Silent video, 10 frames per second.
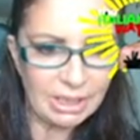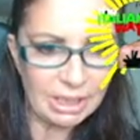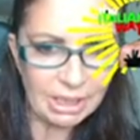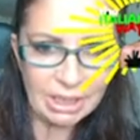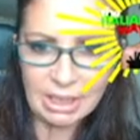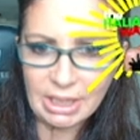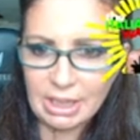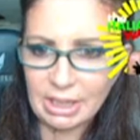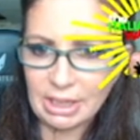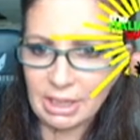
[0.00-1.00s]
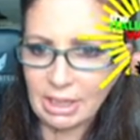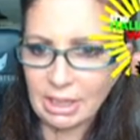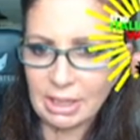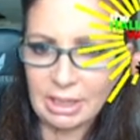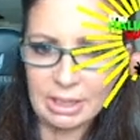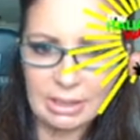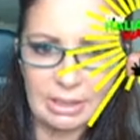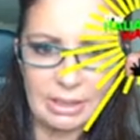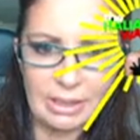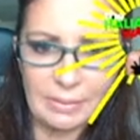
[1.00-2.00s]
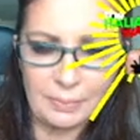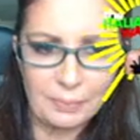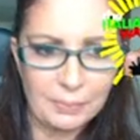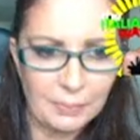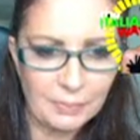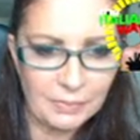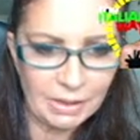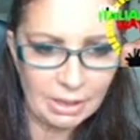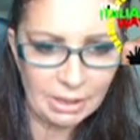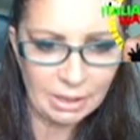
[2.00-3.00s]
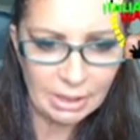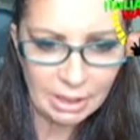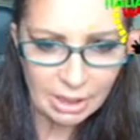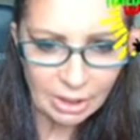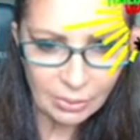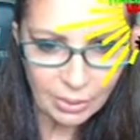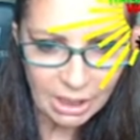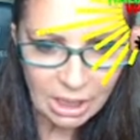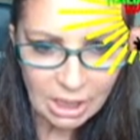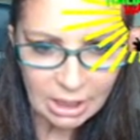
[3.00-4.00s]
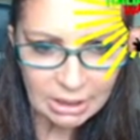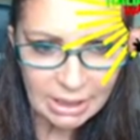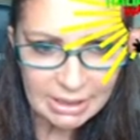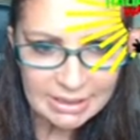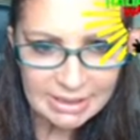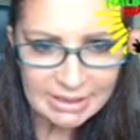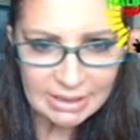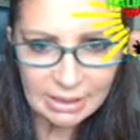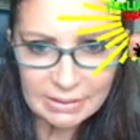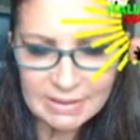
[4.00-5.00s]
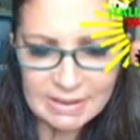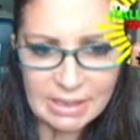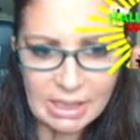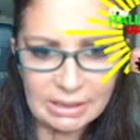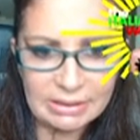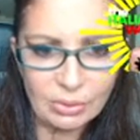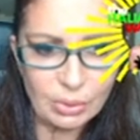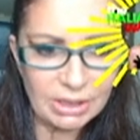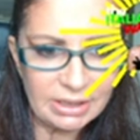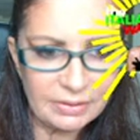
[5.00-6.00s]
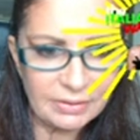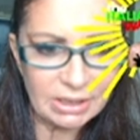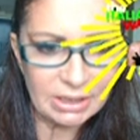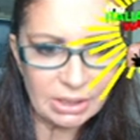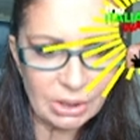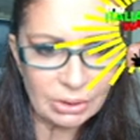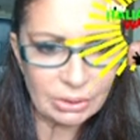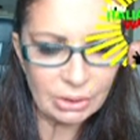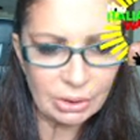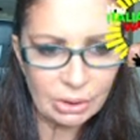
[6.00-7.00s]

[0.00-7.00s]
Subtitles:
Greek, and here we are. Let's start with the video.